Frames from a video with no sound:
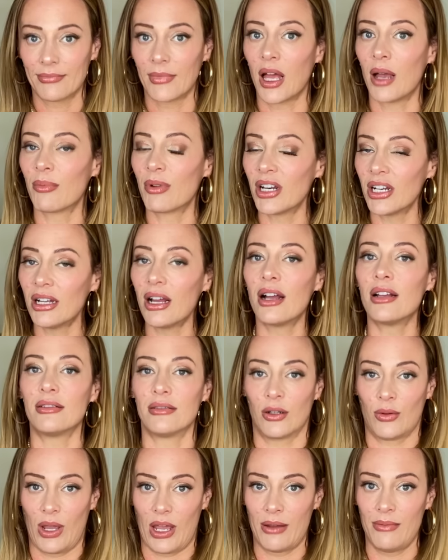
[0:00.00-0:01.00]
I'm going to,
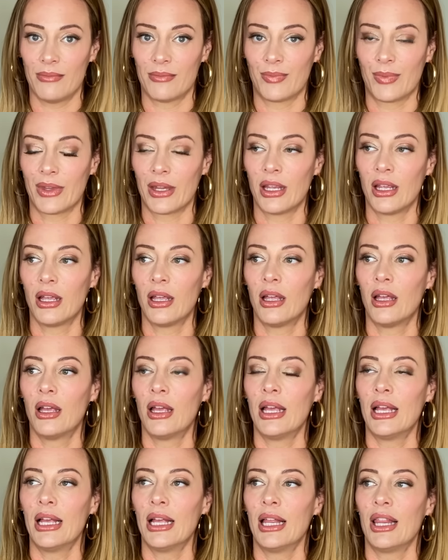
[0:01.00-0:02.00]
okay?
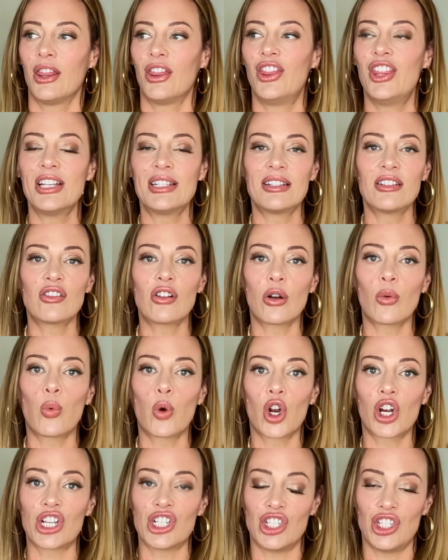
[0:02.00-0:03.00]
This is our
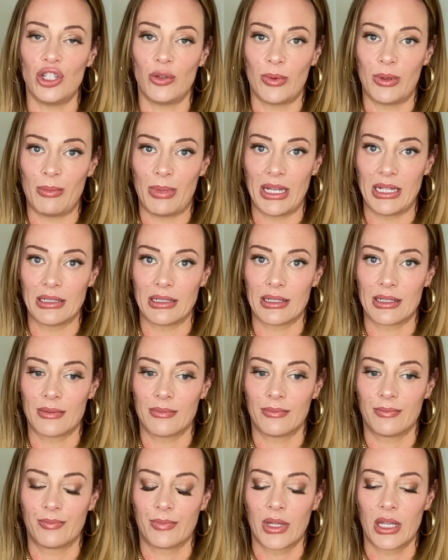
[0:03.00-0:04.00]
work as human beings
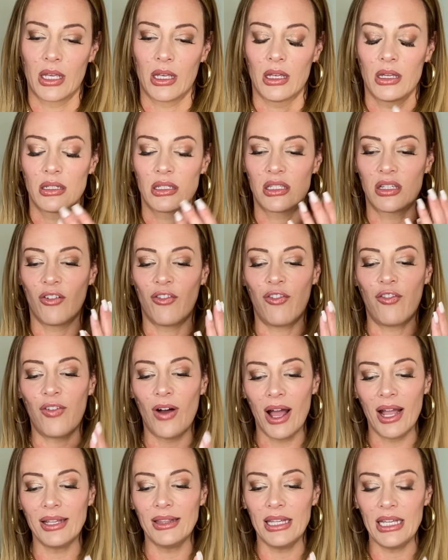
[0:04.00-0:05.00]
to
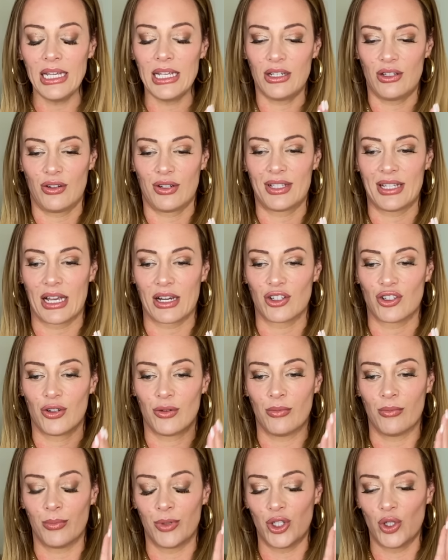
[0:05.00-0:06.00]
find the
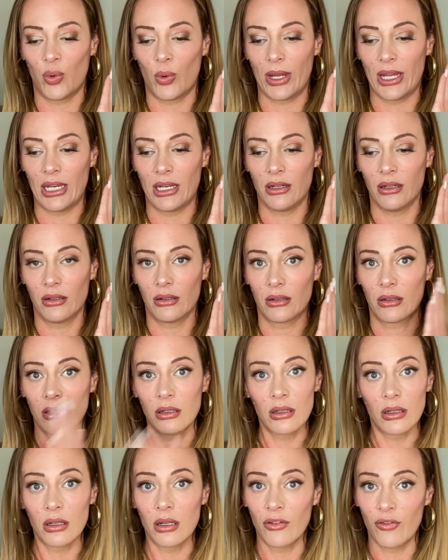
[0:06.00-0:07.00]
intersection between
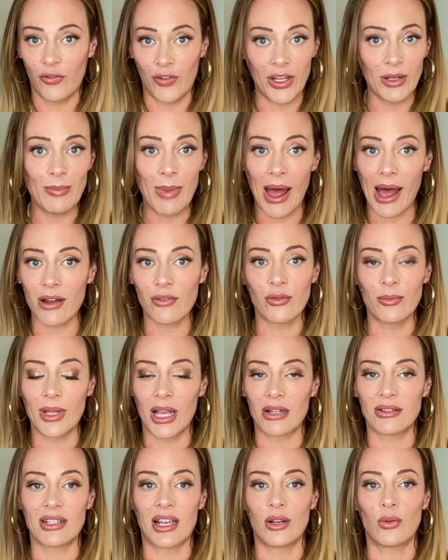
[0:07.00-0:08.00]
feedback from the
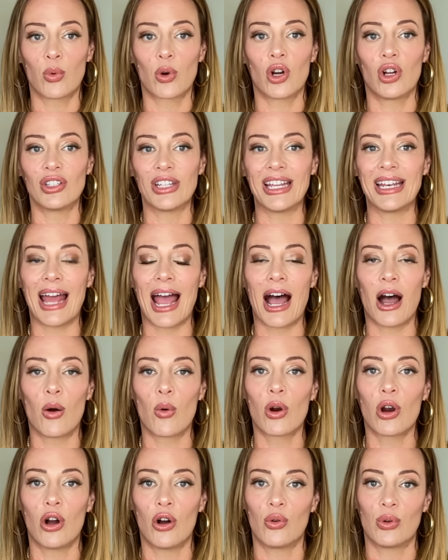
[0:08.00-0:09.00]
outside world and
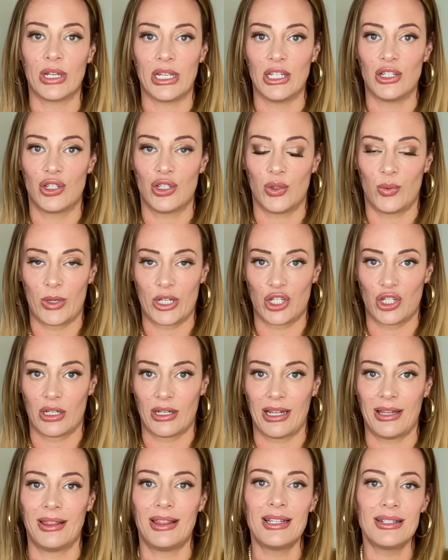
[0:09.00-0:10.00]
our own intuition.
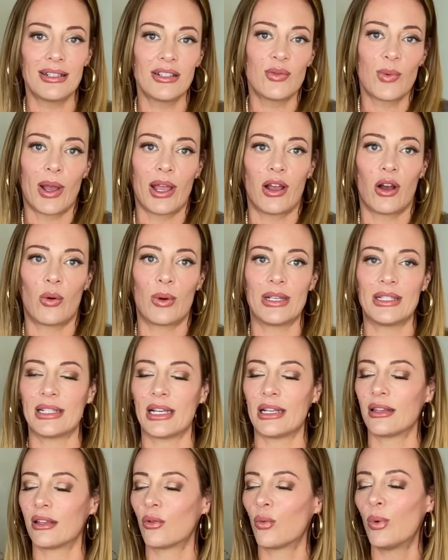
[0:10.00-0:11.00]
And this is why I always
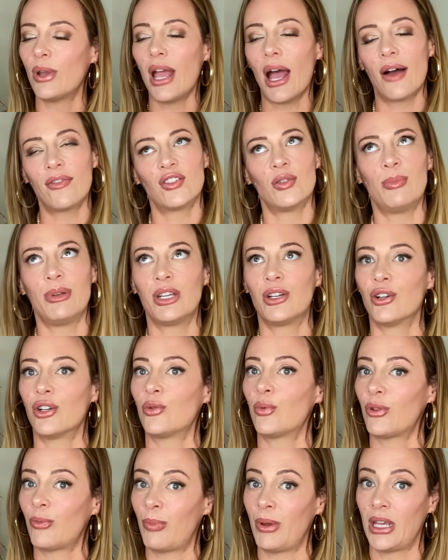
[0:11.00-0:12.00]
say, like, we have to be good
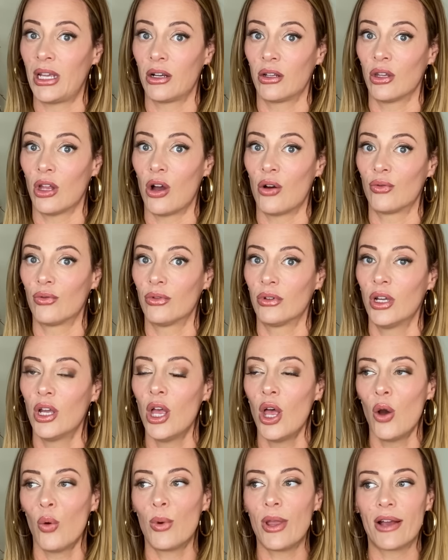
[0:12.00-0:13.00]
with being alone.
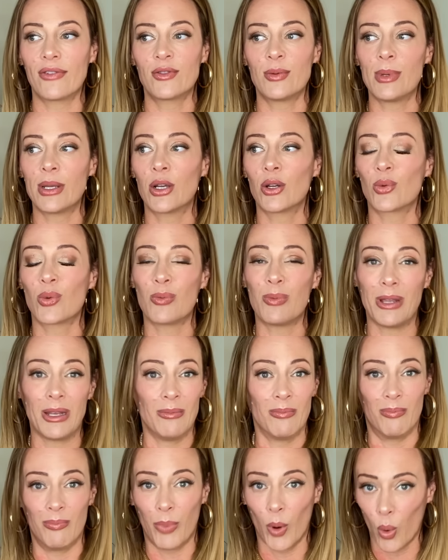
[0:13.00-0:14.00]
We have to be good with
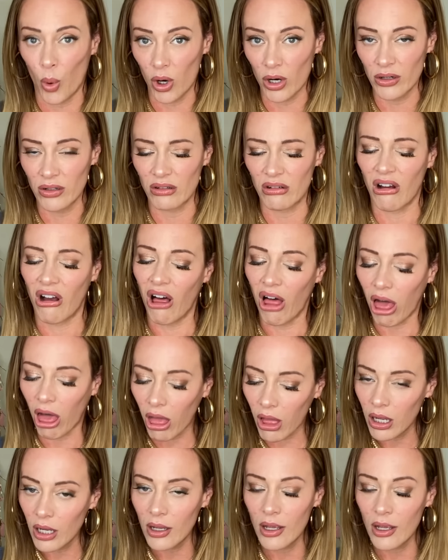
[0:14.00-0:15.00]
being bored,
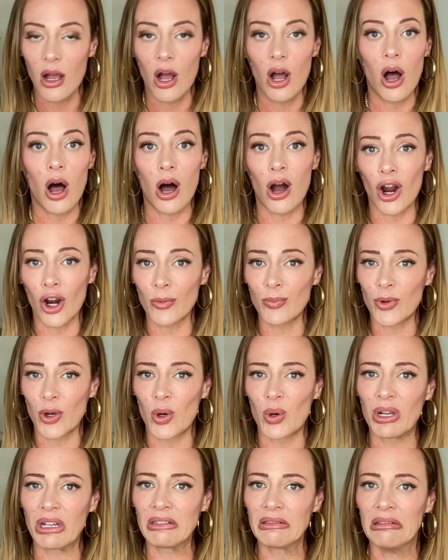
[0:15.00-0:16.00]
ugh,
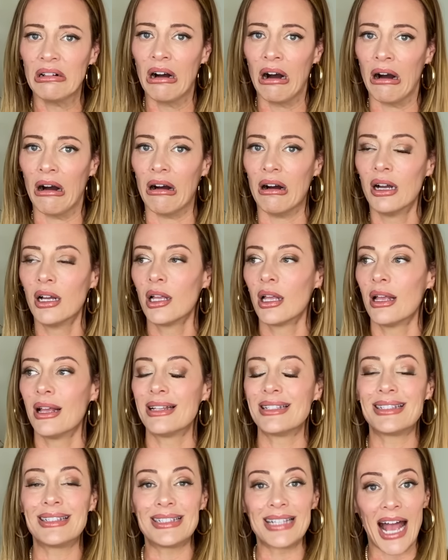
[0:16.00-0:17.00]
heartbroken, ugh,
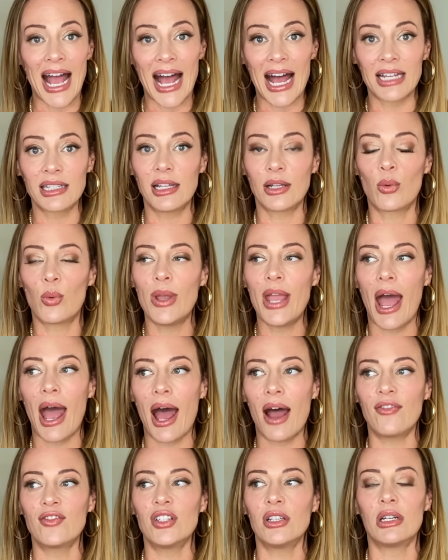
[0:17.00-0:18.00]
sad. Like, we
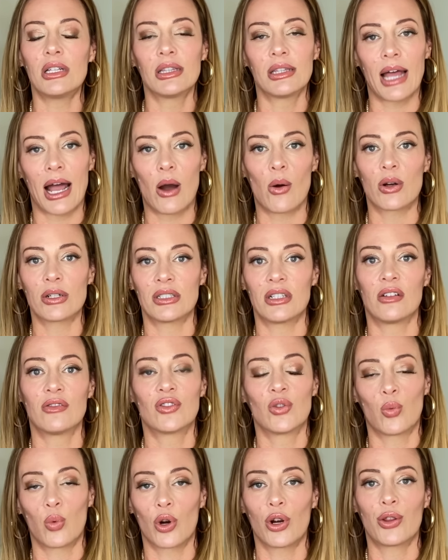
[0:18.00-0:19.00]
have to allow ourselves
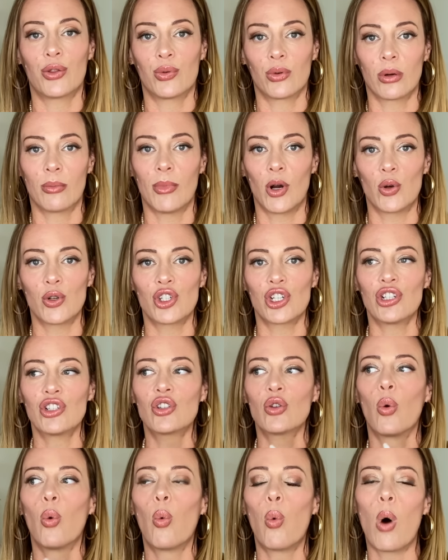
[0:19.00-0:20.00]
to work through
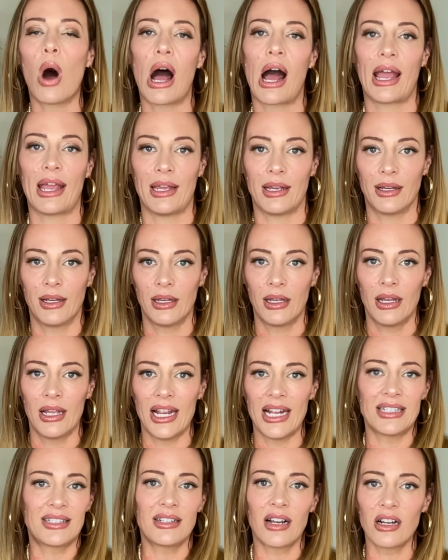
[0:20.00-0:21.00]
emotions. Why?
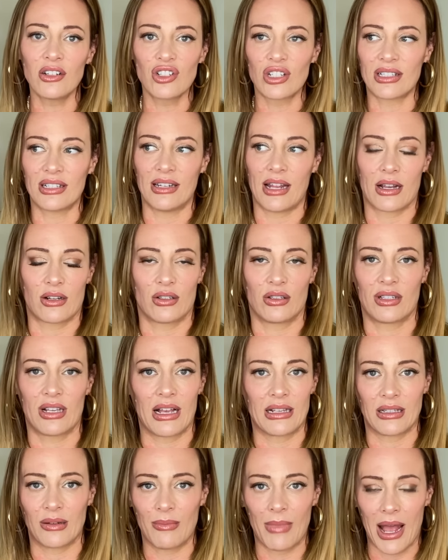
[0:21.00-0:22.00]
It's not just an
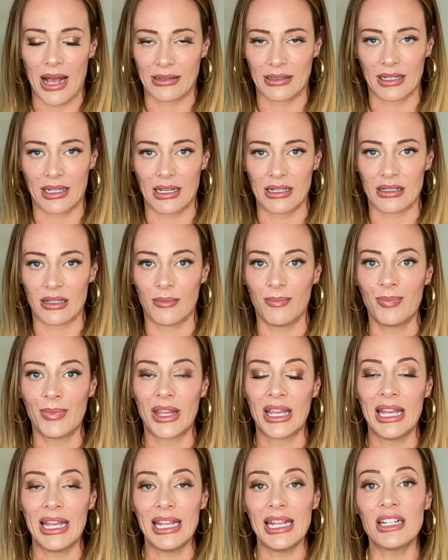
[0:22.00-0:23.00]
exercise in masochism,
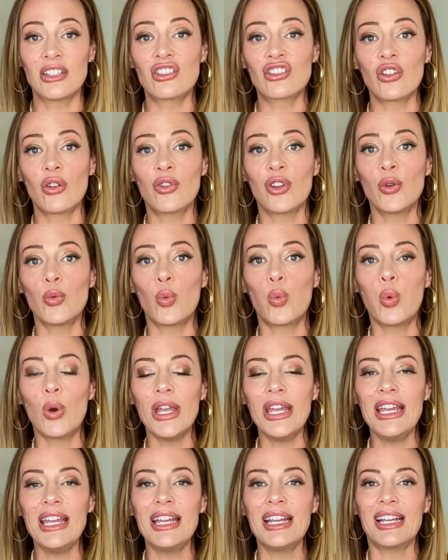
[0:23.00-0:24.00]
it's so that
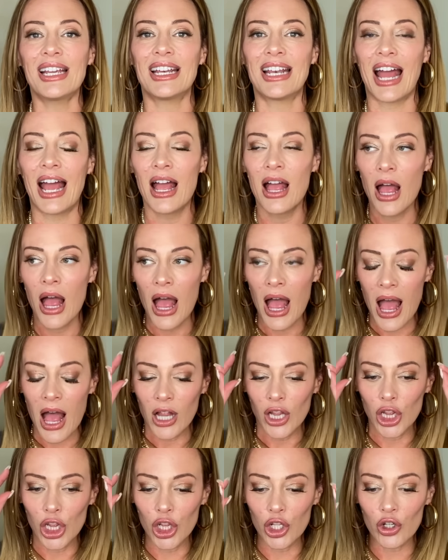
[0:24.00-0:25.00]
we can
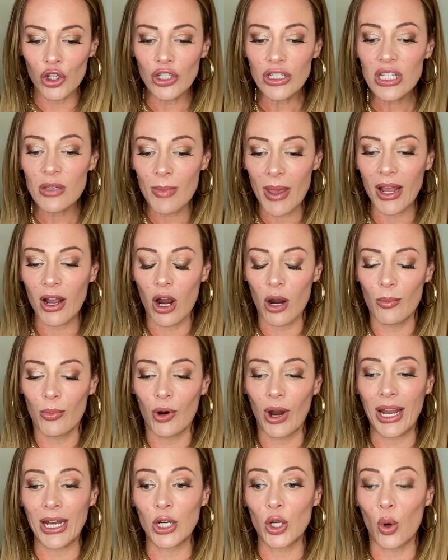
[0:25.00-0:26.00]
learn to make our
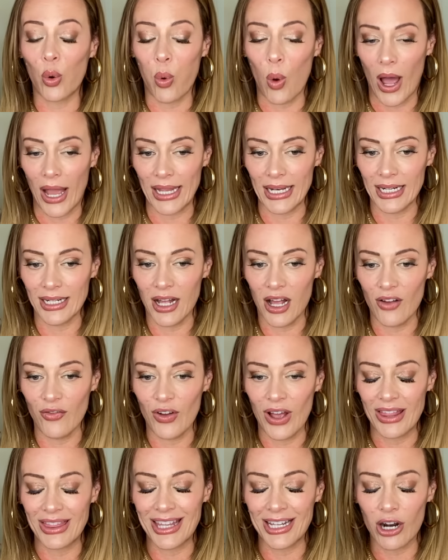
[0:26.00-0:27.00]
brain quiet enough
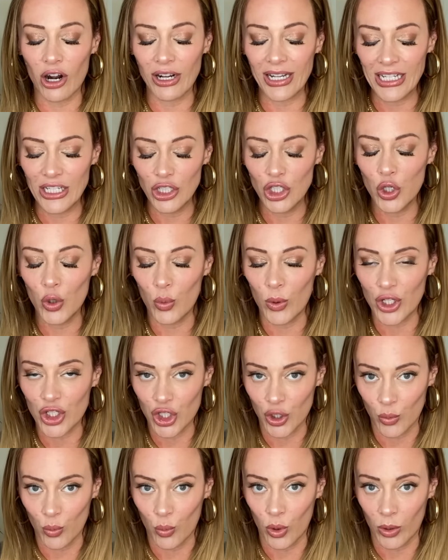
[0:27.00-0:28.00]
that our
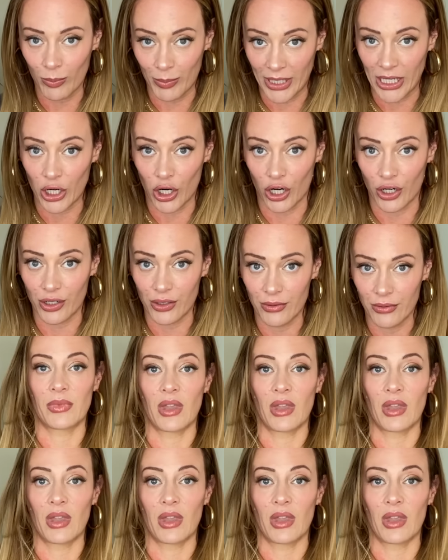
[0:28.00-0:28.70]
intuition will be heard.